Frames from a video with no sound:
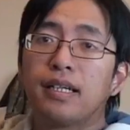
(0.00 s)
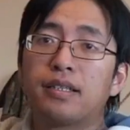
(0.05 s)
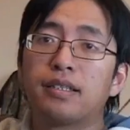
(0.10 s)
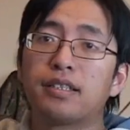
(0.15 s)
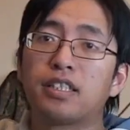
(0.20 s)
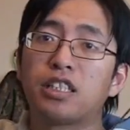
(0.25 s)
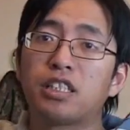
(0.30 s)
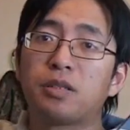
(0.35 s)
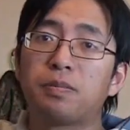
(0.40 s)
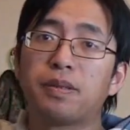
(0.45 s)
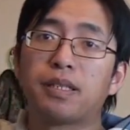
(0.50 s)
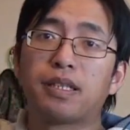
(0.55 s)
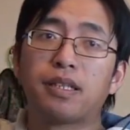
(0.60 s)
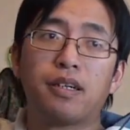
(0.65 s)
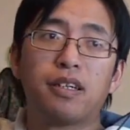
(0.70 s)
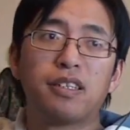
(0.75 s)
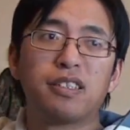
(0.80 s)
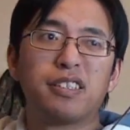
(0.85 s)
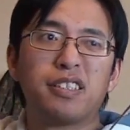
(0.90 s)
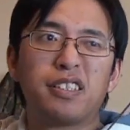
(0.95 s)
This is
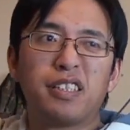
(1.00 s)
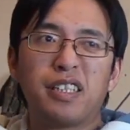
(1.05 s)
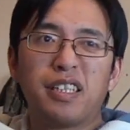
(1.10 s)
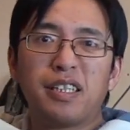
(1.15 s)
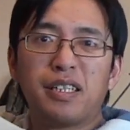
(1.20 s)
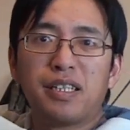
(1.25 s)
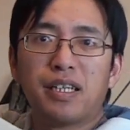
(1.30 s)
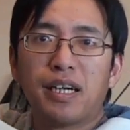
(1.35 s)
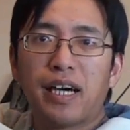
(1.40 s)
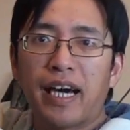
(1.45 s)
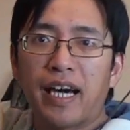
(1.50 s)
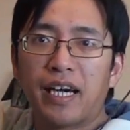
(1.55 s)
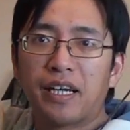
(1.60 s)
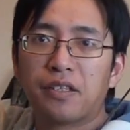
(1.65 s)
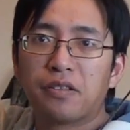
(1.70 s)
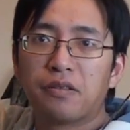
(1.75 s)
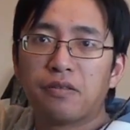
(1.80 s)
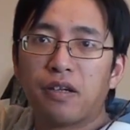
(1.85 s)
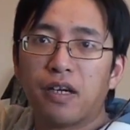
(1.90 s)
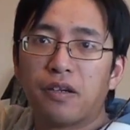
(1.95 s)
because the
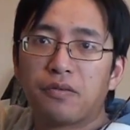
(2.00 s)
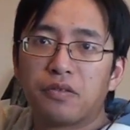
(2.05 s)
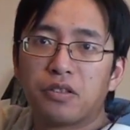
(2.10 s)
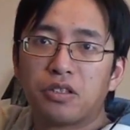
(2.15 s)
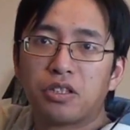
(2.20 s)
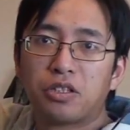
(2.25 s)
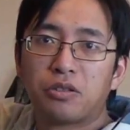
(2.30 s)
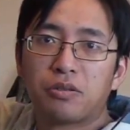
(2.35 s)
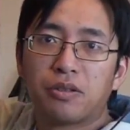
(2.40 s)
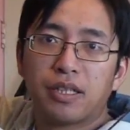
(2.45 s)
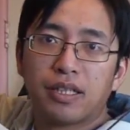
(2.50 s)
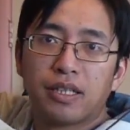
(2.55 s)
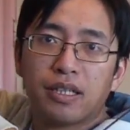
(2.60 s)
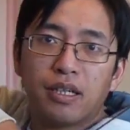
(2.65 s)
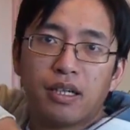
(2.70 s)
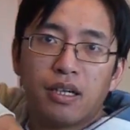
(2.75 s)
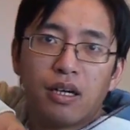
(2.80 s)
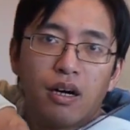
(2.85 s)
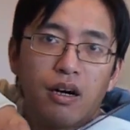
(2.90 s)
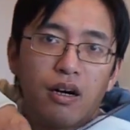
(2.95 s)
angle of the string
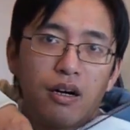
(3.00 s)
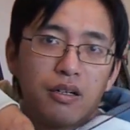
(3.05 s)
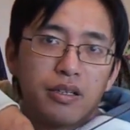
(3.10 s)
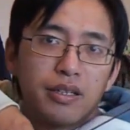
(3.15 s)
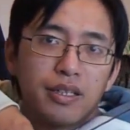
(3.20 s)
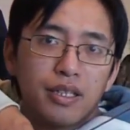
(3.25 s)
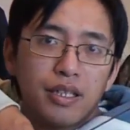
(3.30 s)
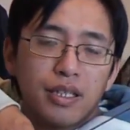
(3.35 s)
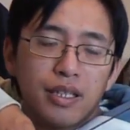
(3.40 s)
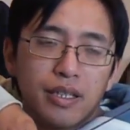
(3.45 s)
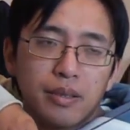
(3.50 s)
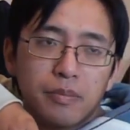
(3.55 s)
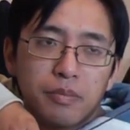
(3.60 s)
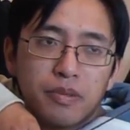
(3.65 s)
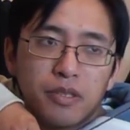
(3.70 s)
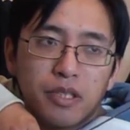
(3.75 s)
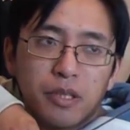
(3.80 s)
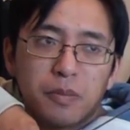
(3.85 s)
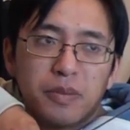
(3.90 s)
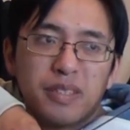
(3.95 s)
on the limb
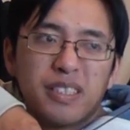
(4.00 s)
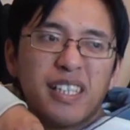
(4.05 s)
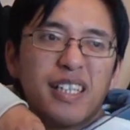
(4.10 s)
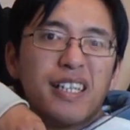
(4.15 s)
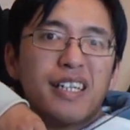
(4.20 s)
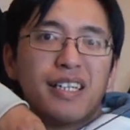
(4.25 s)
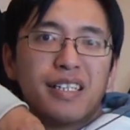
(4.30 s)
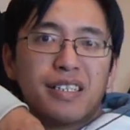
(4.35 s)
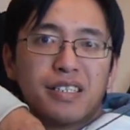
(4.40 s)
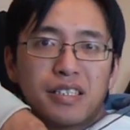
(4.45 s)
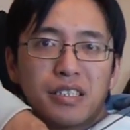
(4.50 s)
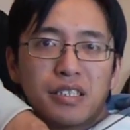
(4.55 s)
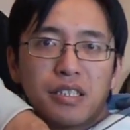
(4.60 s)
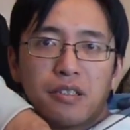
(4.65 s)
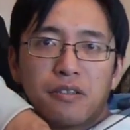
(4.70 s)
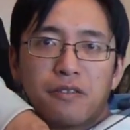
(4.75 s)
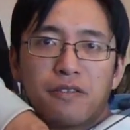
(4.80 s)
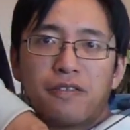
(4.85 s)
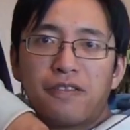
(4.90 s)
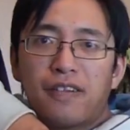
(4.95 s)
tips is
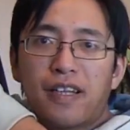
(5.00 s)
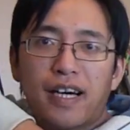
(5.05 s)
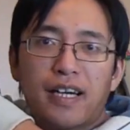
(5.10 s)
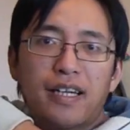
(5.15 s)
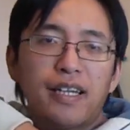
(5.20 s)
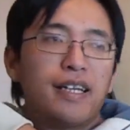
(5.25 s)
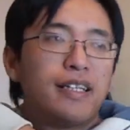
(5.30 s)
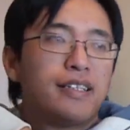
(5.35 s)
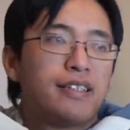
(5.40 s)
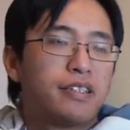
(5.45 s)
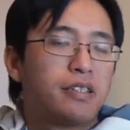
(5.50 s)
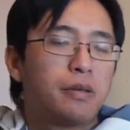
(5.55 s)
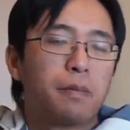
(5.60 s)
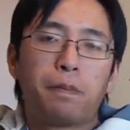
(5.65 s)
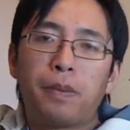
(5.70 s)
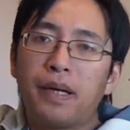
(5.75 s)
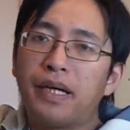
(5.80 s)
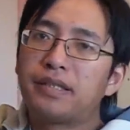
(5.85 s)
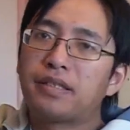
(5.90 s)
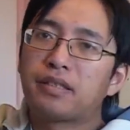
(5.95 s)
so flat that you're
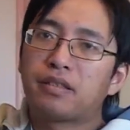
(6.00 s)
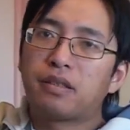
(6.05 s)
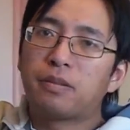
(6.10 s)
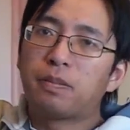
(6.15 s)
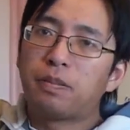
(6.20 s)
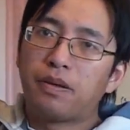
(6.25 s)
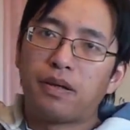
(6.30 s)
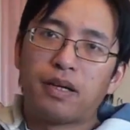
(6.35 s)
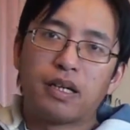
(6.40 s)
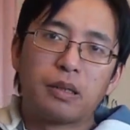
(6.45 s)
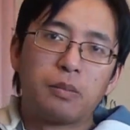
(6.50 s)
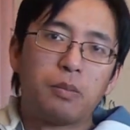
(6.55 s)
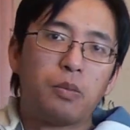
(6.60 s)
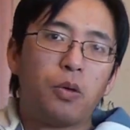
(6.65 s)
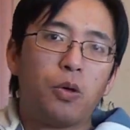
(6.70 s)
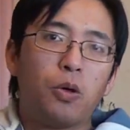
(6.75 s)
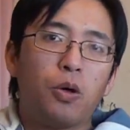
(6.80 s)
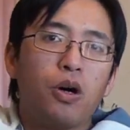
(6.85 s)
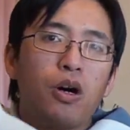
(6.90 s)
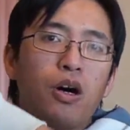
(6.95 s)
basically applying
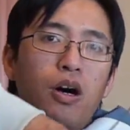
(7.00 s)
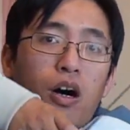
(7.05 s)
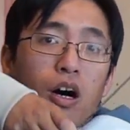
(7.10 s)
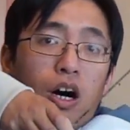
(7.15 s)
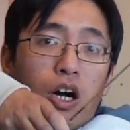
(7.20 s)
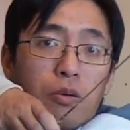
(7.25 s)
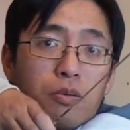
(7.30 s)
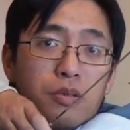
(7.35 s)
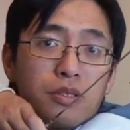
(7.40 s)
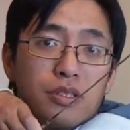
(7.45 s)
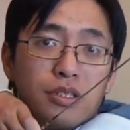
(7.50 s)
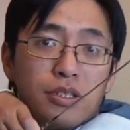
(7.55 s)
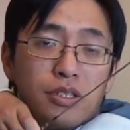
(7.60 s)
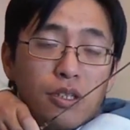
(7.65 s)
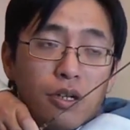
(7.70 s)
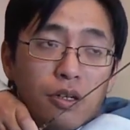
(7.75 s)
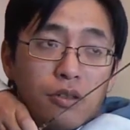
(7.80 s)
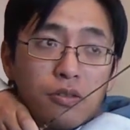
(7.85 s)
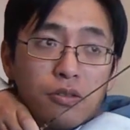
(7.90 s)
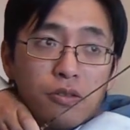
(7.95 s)
more
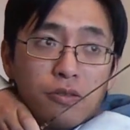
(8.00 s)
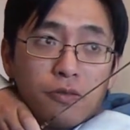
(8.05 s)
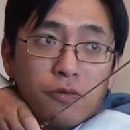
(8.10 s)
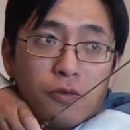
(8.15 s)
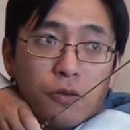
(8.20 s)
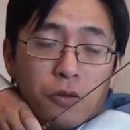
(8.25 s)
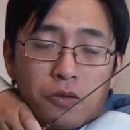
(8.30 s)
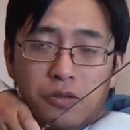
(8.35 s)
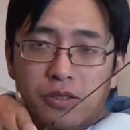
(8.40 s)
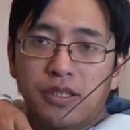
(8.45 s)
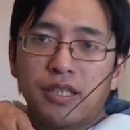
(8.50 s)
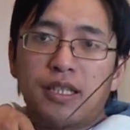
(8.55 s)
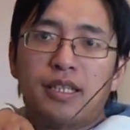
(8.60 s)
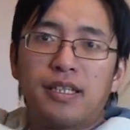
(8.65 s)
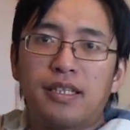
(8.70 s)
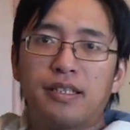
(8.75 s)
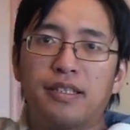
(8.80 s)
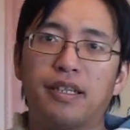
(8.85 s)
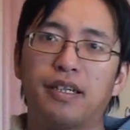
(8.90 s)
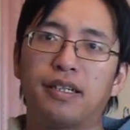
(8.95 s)
horizontal force
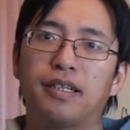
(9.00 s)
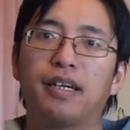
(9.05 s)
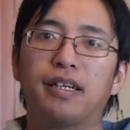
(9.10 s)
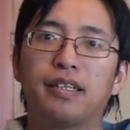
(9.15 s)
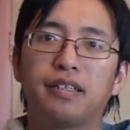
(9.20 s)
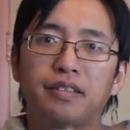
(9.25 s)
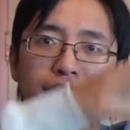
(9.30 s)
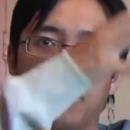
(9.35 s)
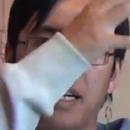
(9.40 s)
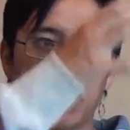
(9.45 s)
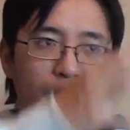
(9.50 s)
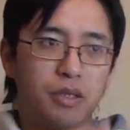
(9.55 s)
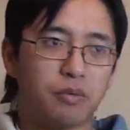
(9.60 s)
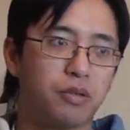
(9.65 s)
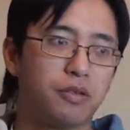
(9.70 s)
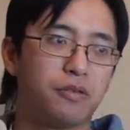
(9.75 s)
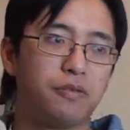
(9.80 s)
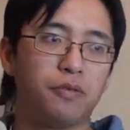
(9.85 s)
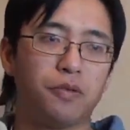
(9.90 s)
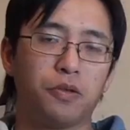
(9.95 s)
than
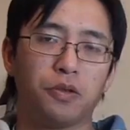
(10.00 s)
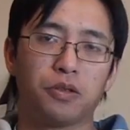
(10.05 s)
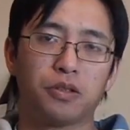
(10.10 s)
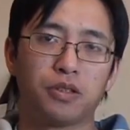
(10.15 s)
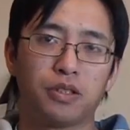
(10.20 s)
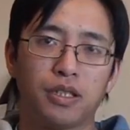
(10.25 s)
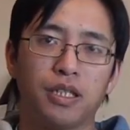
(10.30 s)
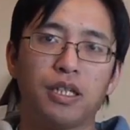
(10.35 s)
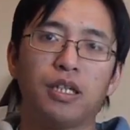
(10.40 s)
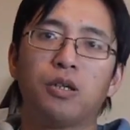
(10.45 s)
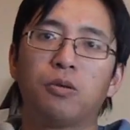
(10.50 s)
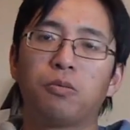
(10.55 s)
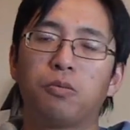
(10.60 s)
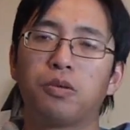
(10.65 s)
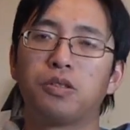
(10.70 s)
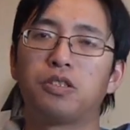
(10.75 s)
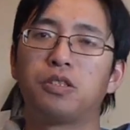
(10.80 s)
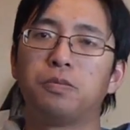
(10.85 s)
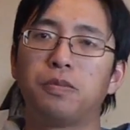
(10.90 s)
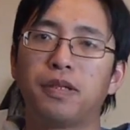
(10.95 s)
downward force,
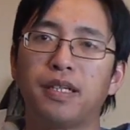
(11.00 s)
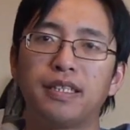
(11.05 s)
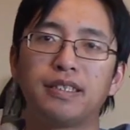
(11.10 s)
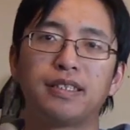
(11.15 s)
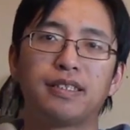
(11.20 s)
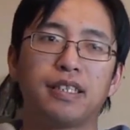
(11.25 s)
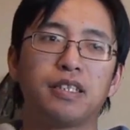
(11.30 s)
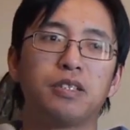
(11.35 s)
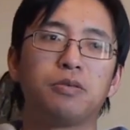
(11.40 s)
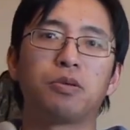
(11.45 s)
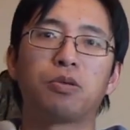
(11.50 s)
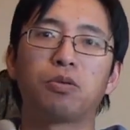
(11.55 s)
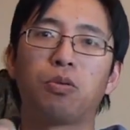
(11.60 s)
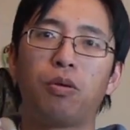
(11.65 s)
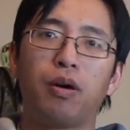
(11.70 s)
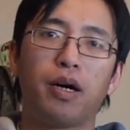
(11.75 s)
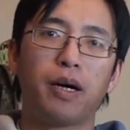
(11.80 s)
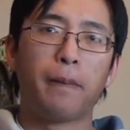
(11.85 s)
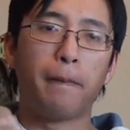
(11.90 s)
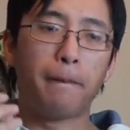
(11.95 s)
which means that you
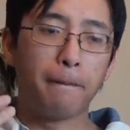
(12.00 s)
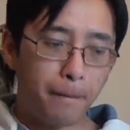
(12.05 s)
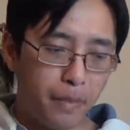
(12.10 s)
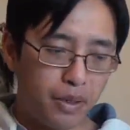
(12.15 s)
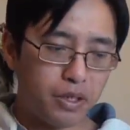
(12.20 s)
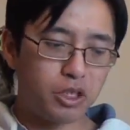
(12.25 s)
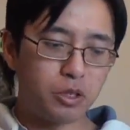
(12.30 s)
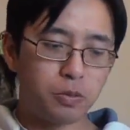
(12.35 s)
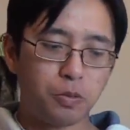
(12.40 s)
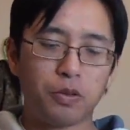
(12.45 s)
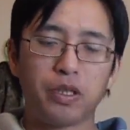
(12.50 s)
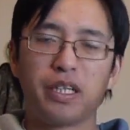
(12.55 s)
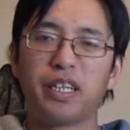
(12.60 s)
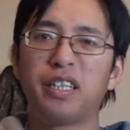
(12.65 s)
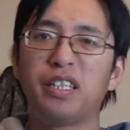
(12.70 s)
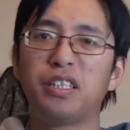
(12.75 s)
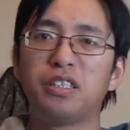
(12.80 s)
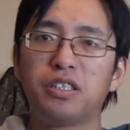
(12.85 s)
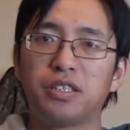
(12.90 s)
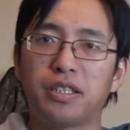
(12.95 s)
require much more
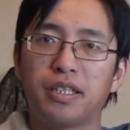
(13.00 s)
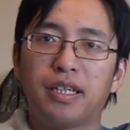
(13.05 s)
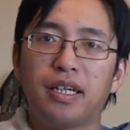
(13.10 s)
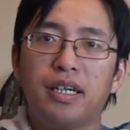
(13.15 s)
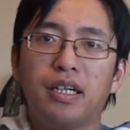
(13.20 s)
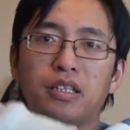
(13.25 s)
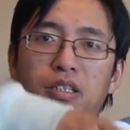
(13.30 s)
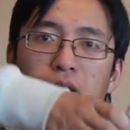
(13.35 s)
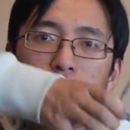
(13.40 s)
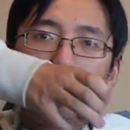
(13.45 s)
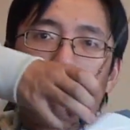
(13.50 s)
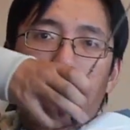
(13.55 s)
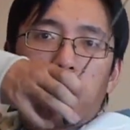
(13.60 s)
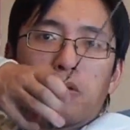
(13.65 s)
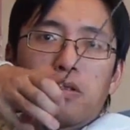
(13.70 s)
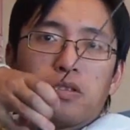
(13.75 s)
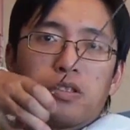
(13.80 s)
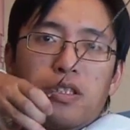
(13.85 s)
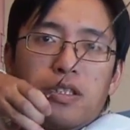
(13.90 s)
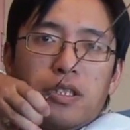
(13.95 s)
energy to
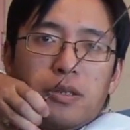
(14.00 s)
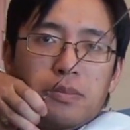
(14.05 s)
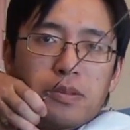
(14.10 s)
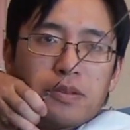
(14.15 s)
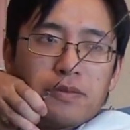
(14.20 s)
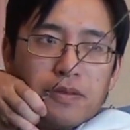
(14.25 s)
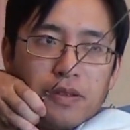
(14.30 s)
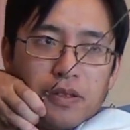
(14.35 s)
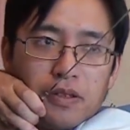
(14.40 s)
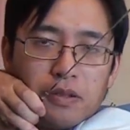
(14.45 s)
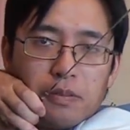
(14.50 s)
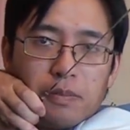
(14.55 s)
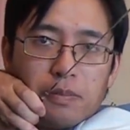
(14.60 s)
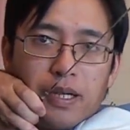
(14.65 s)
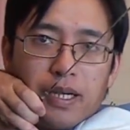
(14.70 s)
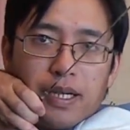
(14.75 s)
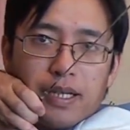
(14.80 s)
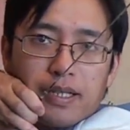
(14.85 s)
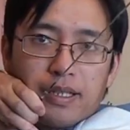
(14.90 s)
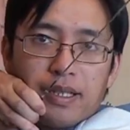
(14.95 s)
pull the limbs further
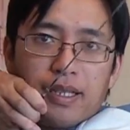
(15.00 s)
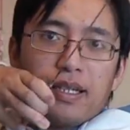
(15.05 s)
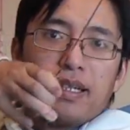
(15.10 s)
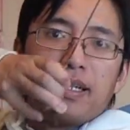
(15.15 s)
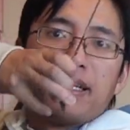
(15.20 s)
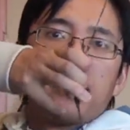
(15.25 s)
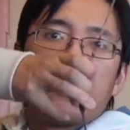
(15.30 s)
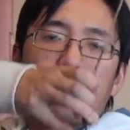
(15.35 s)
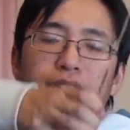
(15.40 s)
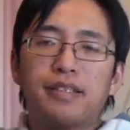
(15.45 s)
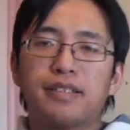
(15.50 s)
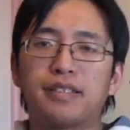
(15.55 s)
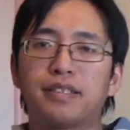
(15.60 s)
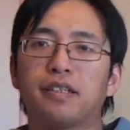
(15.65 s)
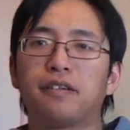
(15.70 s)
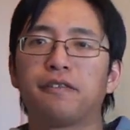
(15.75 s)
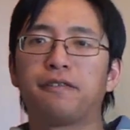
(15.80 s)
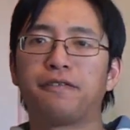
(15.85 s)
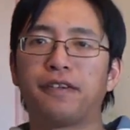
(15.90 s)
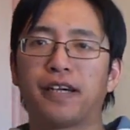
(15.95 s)
back. This
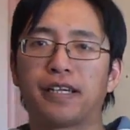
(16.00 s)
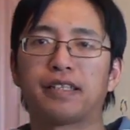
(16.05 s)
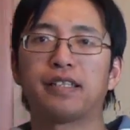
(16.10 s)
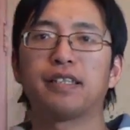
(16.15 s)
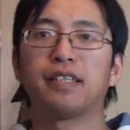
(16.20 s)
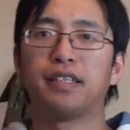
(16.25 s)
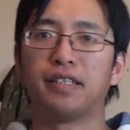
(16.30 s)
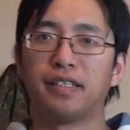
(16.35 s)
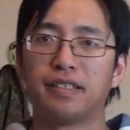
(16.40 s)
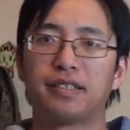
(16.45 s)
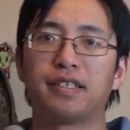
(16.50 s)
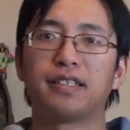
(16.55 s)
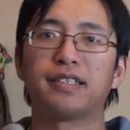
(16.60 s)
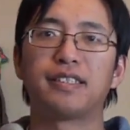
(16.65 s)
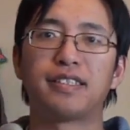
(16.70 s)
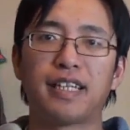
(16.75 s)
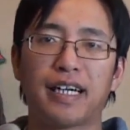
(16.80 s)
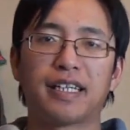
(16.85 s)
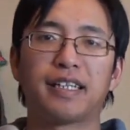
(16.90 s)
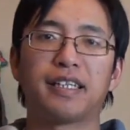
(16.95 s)
effect is the
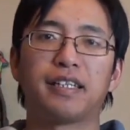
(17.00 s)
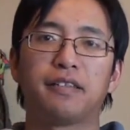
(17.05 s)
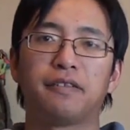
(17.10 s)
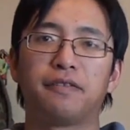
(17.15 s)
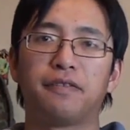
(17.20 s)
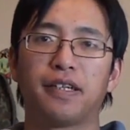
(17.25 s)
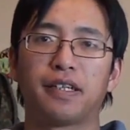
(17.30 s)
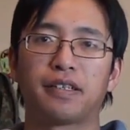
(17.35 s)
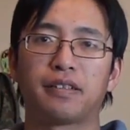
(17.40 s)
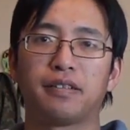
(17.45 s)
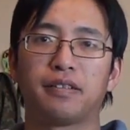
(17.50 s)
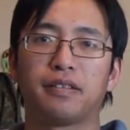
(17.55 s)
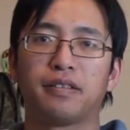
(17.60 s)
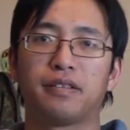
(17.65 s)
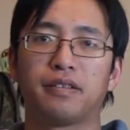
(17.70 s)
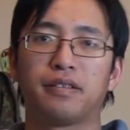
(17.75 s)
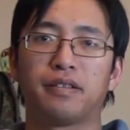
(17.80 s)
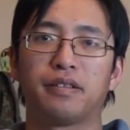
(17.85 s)
stacking effect.